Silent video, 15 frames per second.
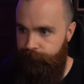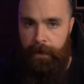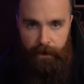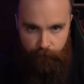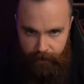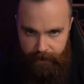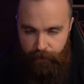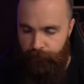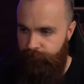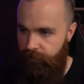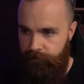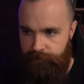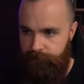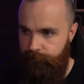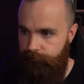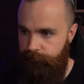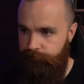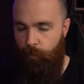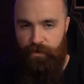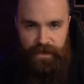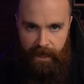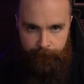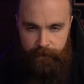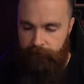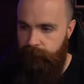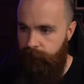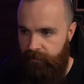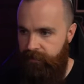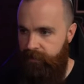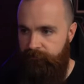parent interface. We'll name it,
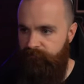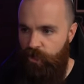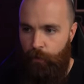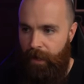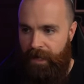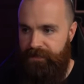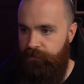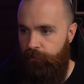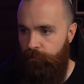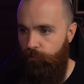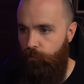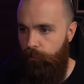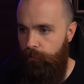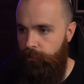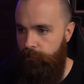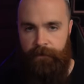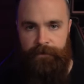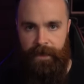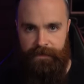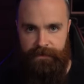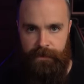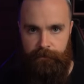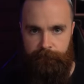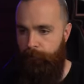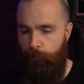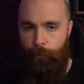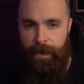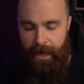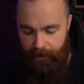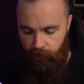again, new Asgard will work. And that's it. And
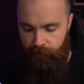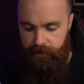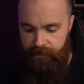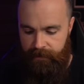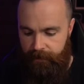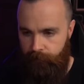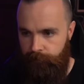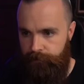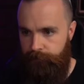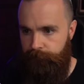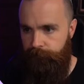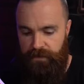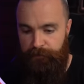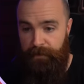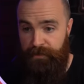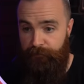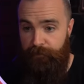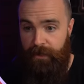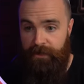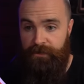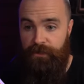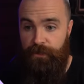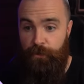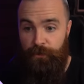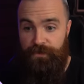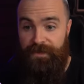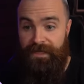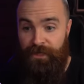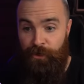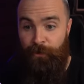when we add our containers, specifying to
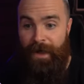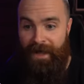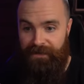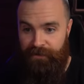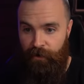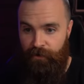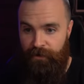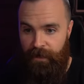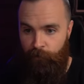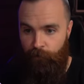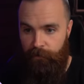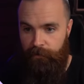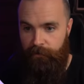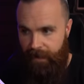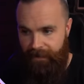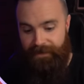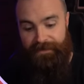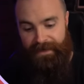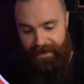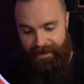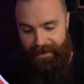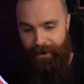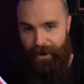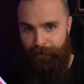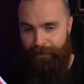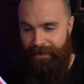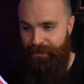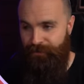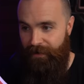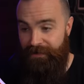use the new Asgard network and assigning our I
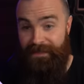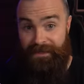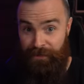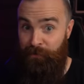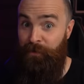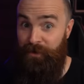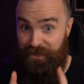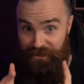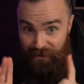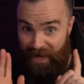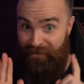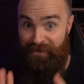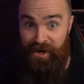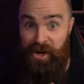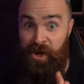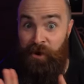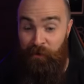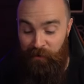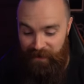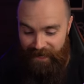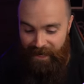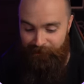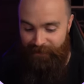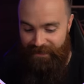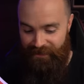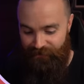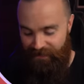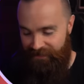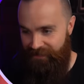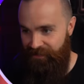P address, because it will still have that annoying I P
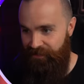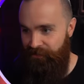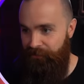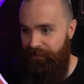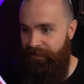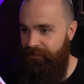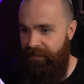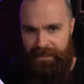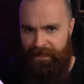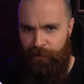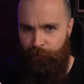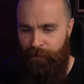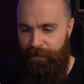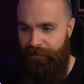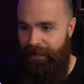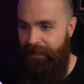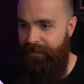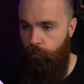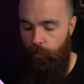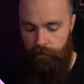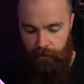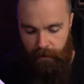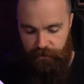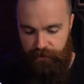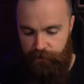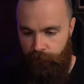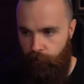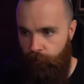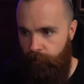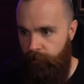address issue. Didn't get rid of that. We'll launch
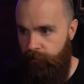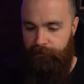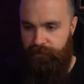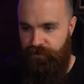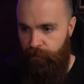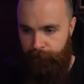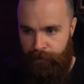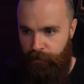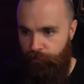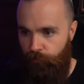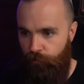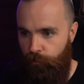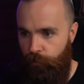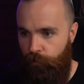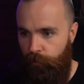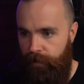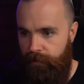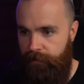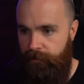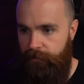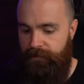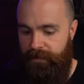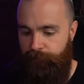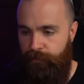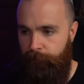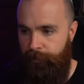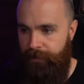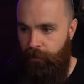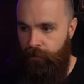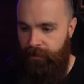Thor. Let's jump into Thor real quick. See if we
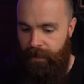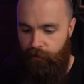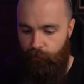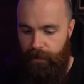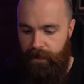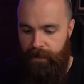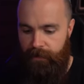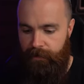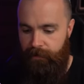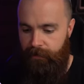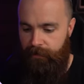can ping our gateway.